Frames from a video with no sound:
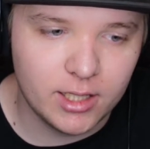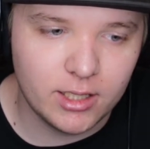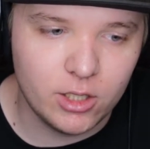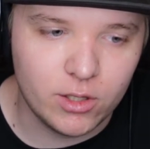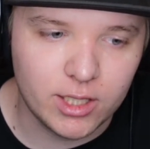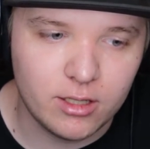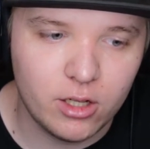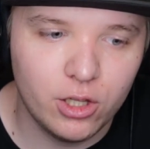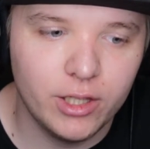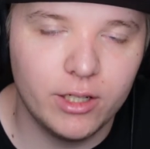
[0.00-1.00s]
you could
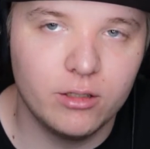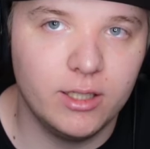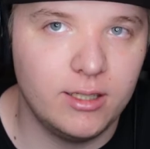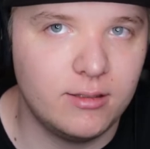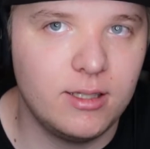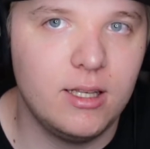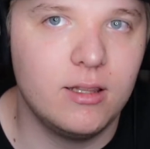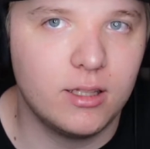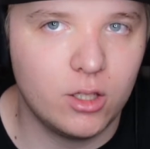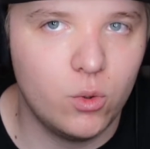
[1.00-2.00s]
clearly see
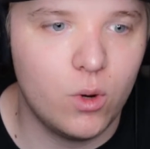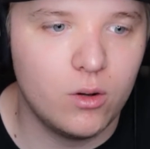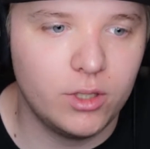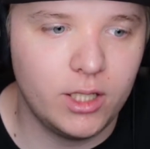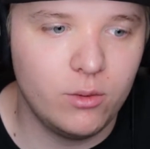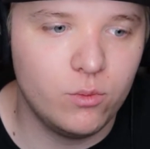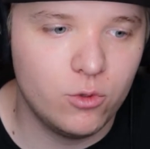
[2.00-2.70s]
that the quality